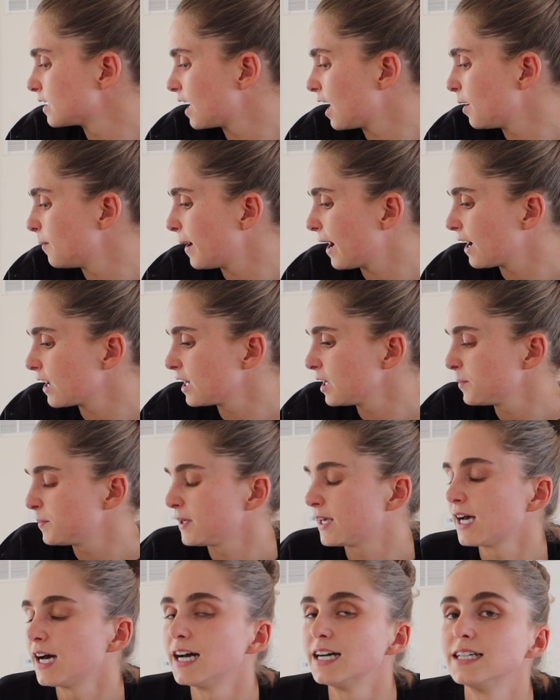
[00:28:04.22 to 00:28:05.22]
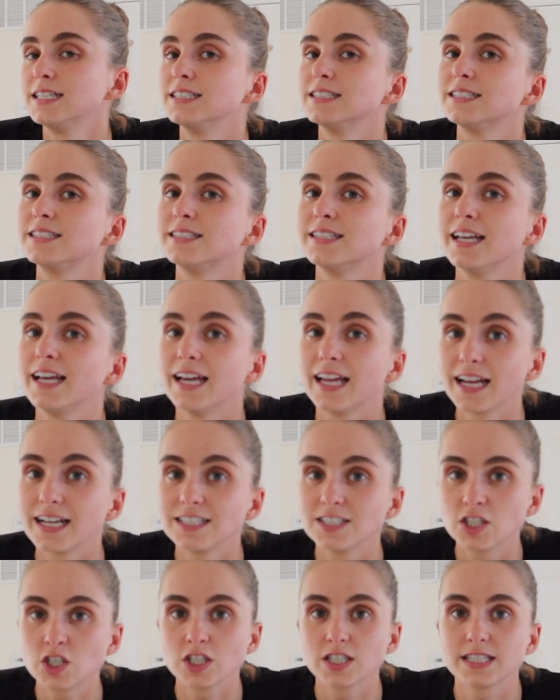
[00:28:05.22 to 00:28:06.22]
about it because it
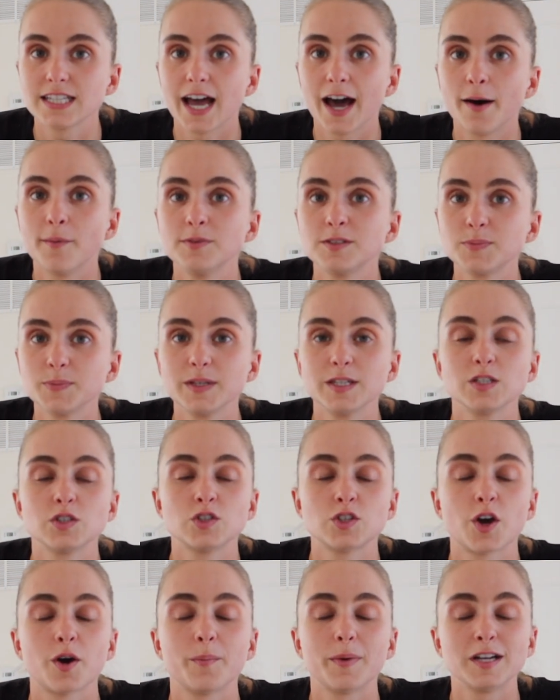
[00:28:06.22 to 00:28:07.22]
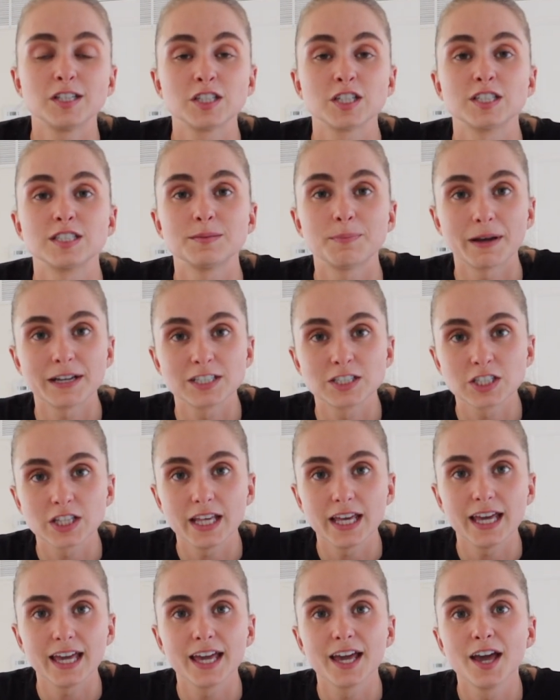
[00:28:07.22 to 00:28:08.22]
has just helped me so much,
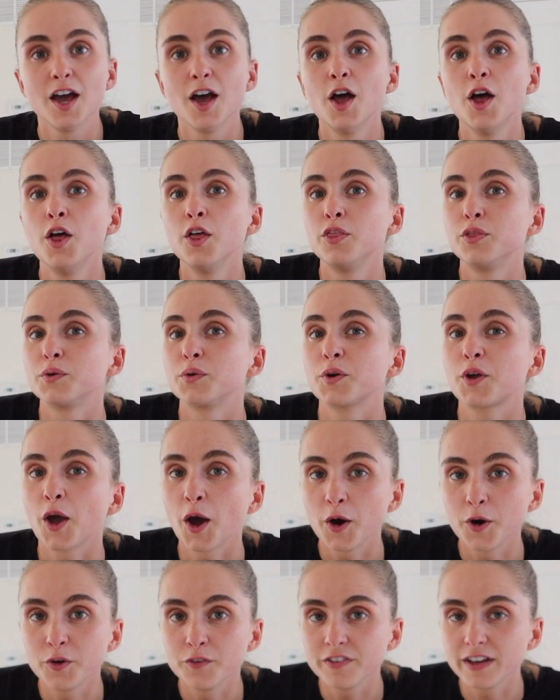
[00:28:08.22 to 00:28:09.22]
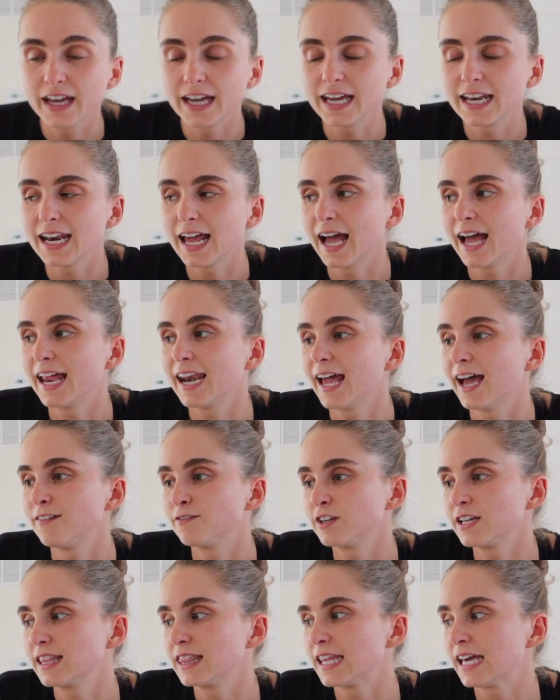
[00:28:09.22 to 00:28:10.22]
especially through COVID and
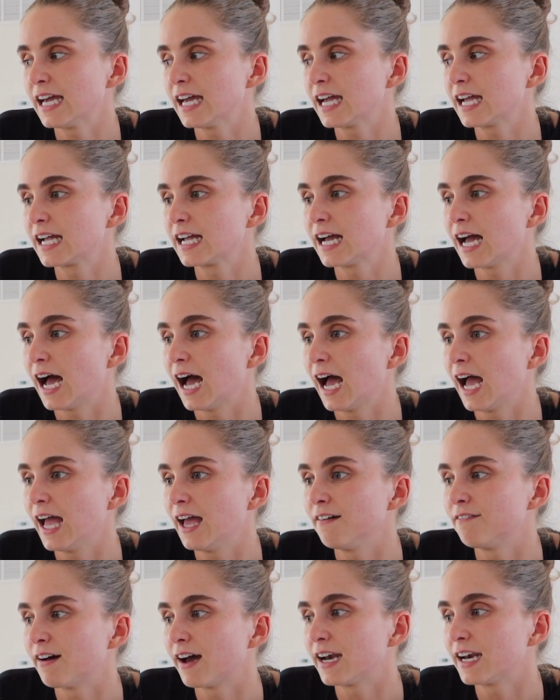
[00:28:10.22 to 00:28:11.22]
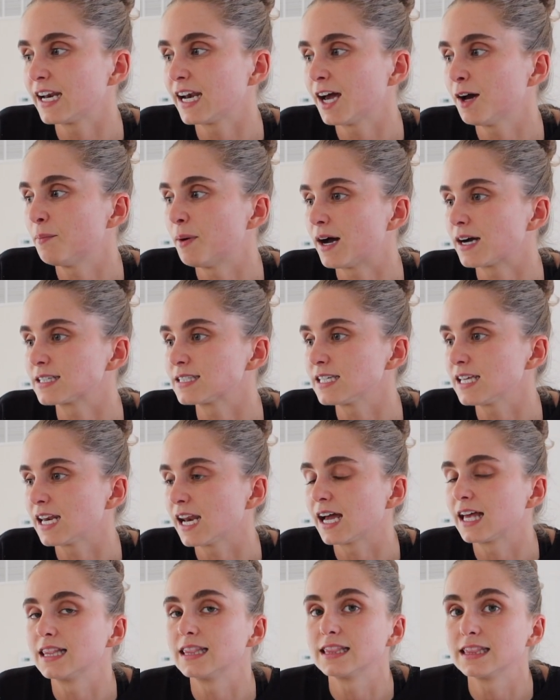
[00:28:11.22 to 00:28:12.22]
everything, if I didn't have boxing,
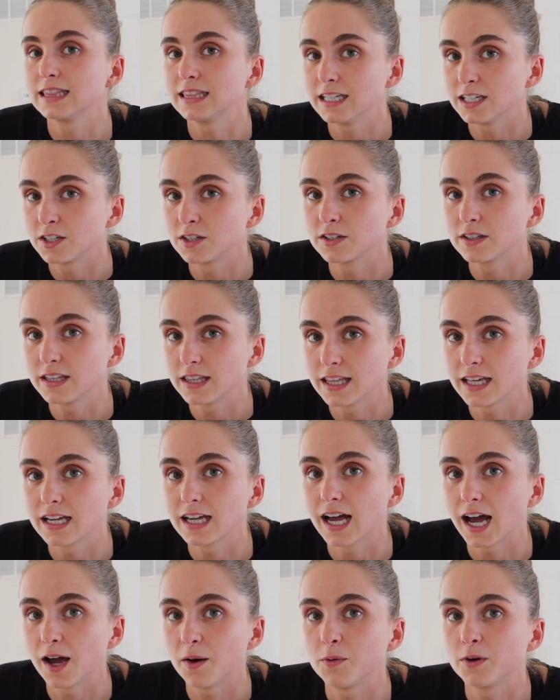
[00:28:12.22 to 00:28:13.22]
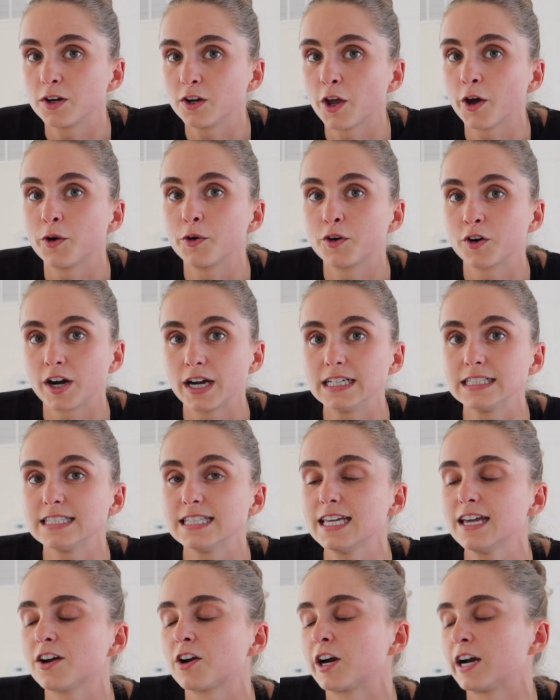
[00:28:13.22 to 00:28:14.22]
I literally think I would go
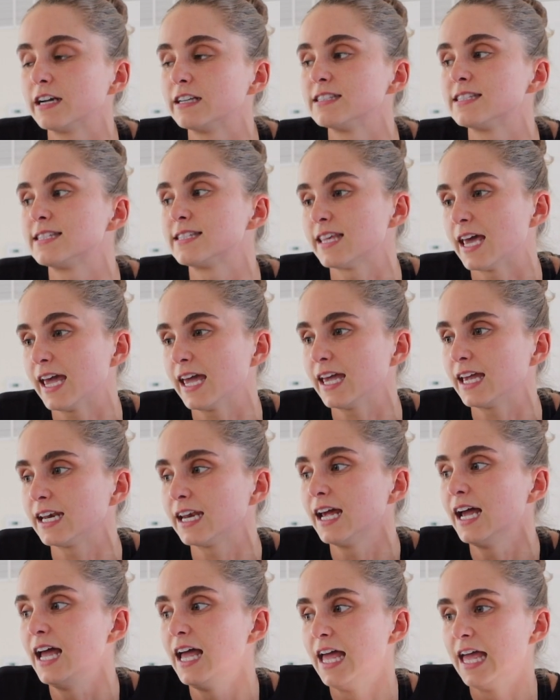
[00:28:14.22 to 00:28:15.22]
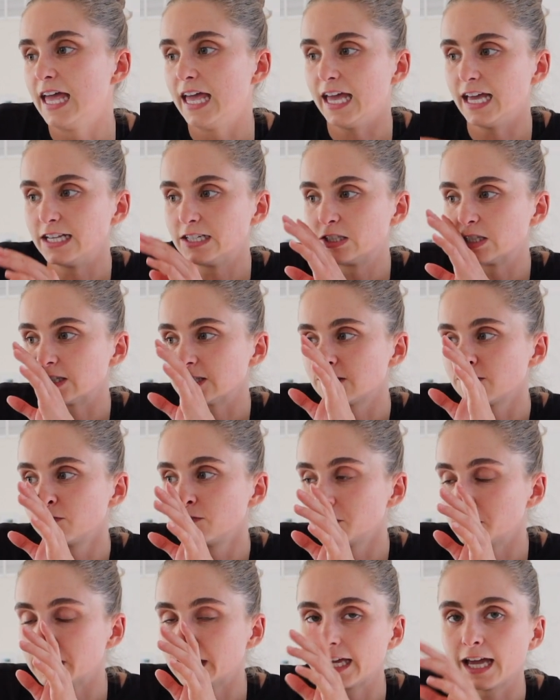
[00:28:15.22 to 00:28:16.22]
crazy or insane. It just
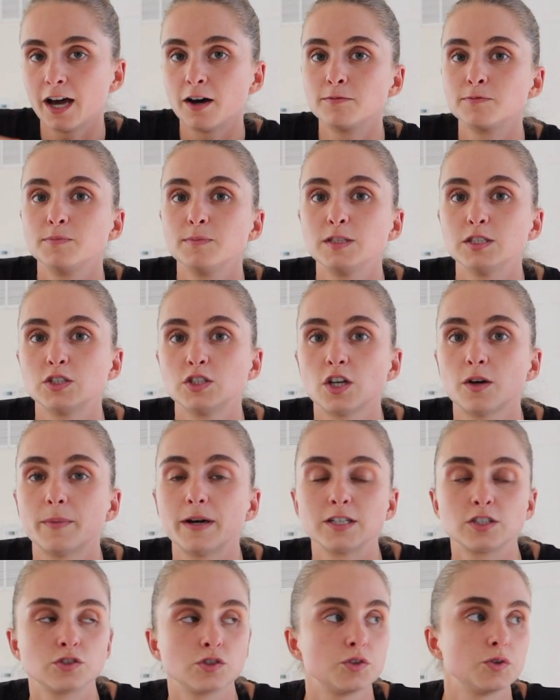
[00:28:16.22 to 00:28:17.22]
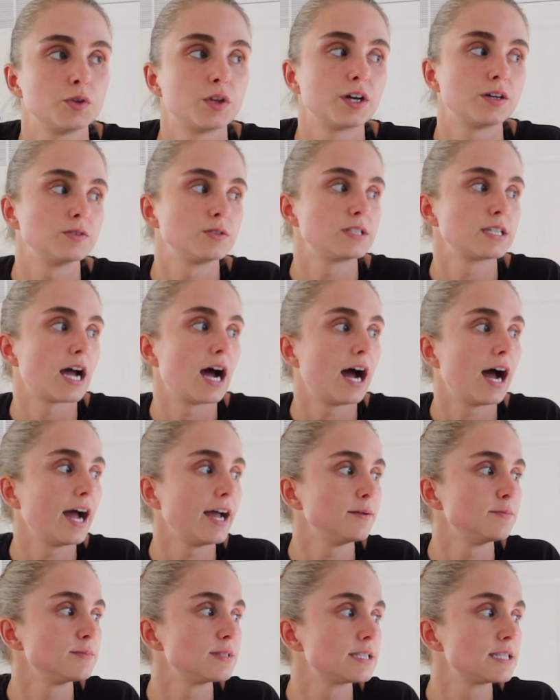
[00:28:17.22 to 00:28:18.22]
really helped me so much through those
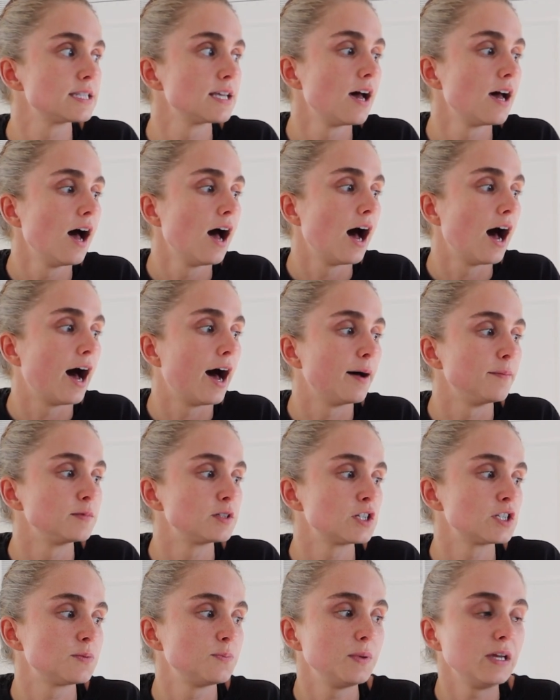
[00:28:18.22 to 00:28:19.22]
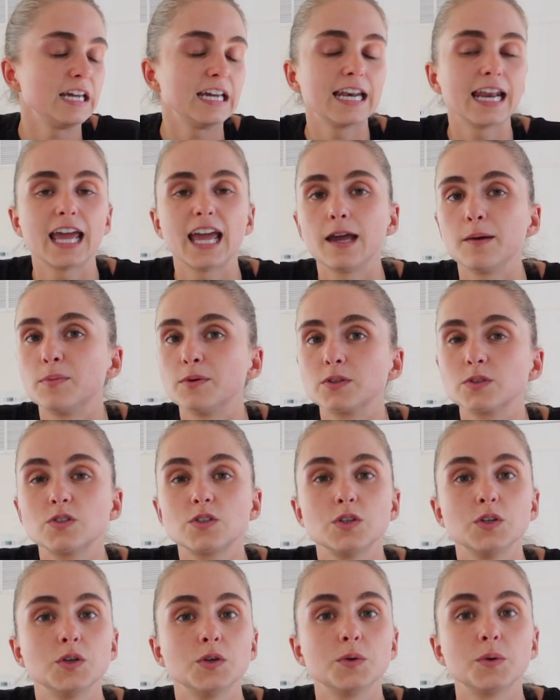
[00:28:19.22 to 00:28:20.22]
times. Um, just being able
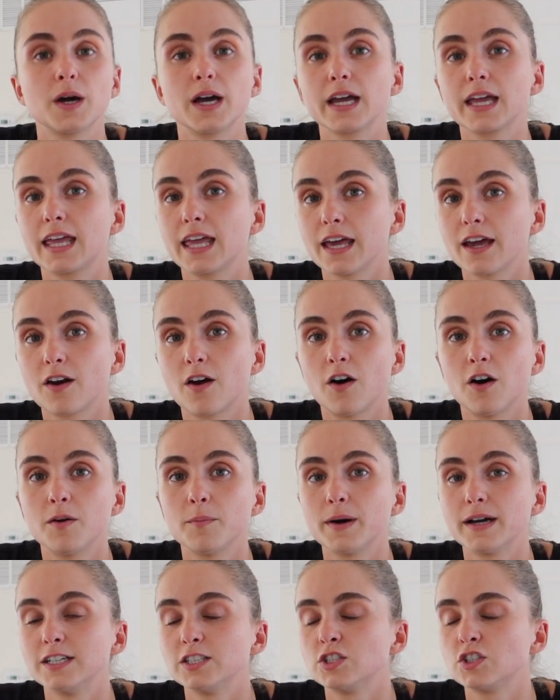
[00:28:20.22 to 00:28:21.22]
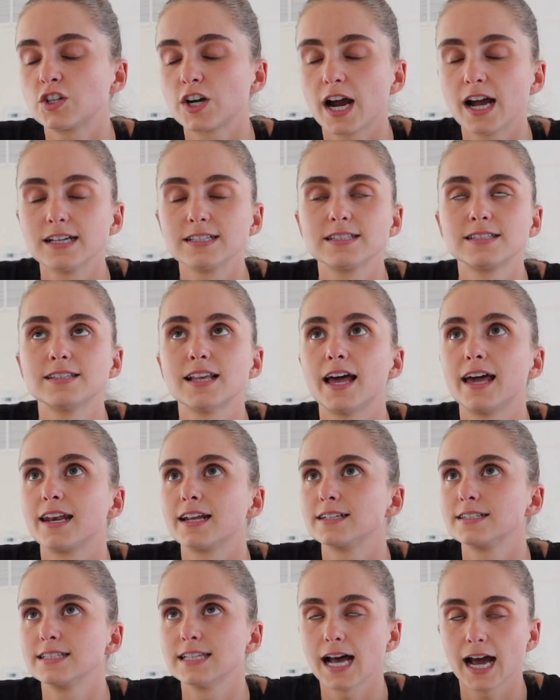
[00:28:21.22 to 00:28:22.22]
to get all my stress and
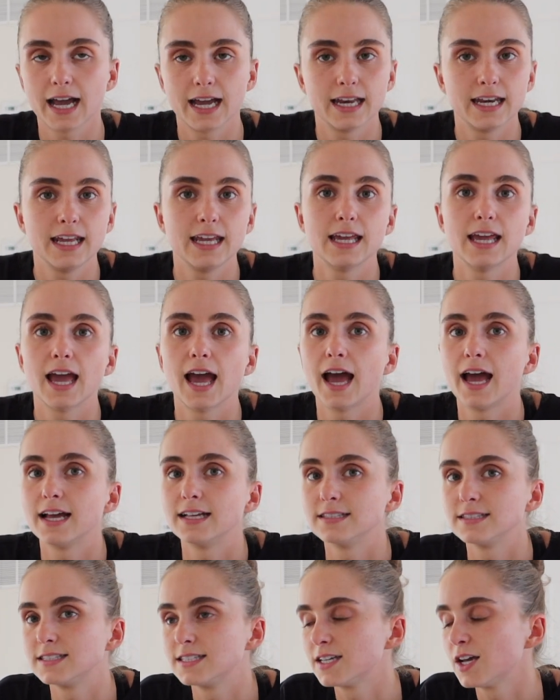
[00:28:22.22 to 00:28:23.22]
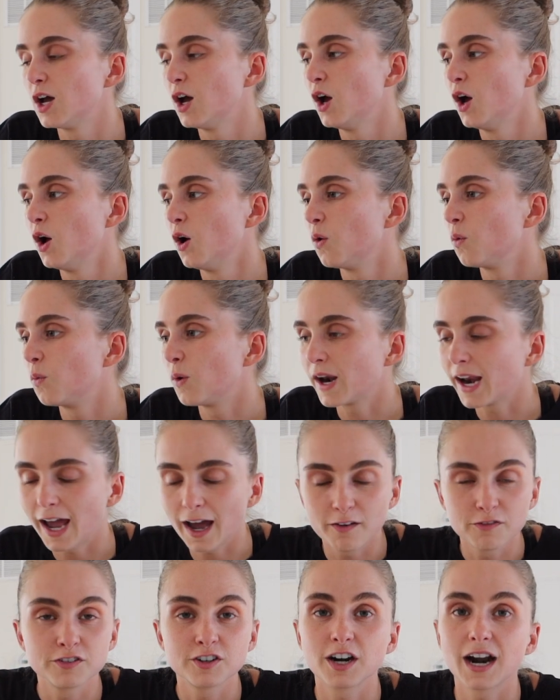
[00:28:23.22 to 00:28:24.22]
anxiety and
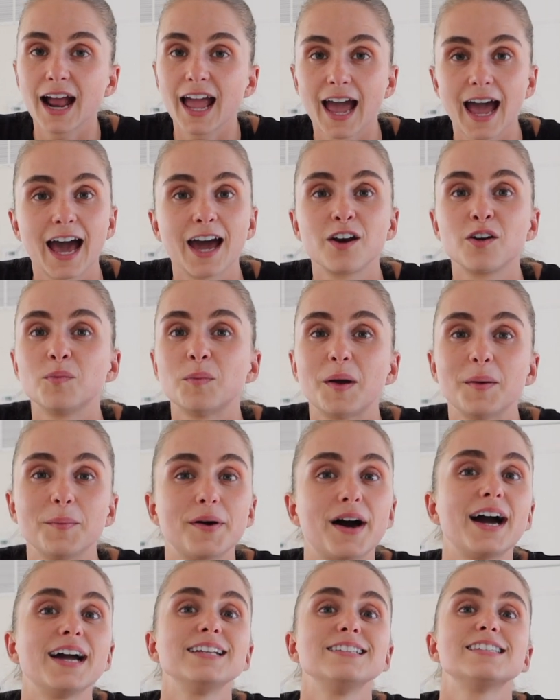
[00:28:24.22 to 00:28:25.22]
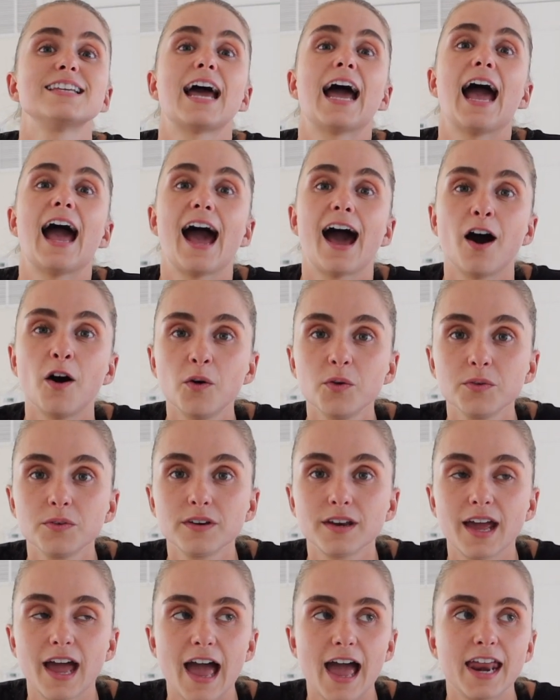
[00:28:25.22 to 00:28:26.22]
whatever I had on my mind out.
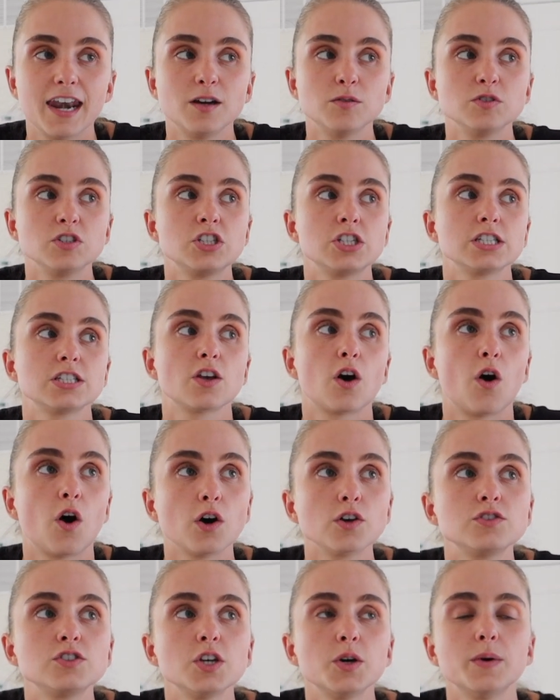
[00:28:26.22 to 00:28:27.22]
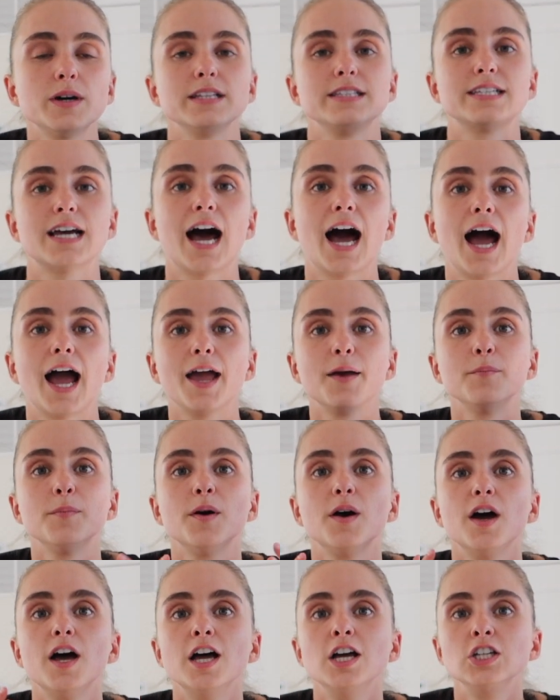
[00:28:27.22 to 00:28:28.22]
And it was just also a
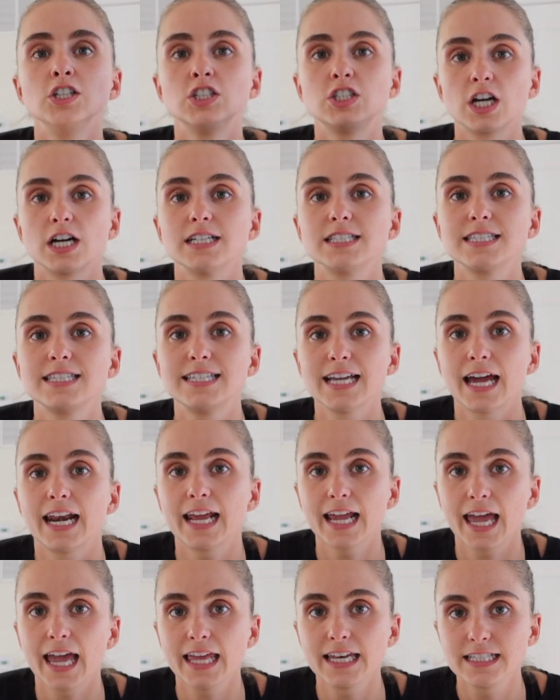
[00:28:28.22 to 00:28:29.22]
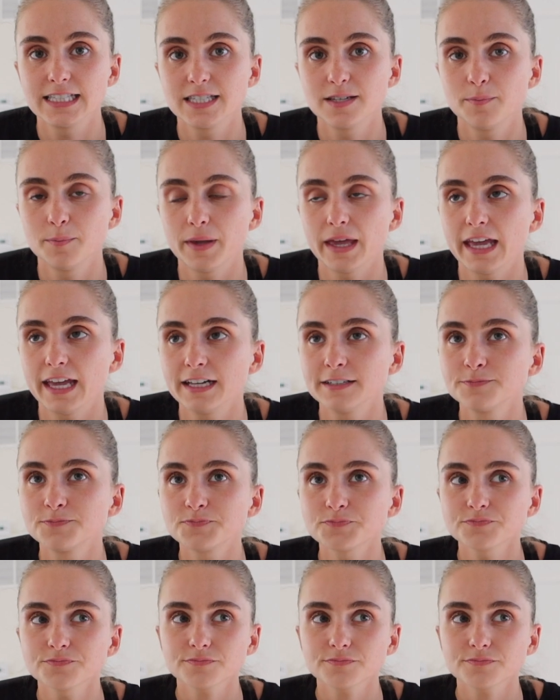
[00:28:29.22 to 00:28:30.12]
time just dedicated to me.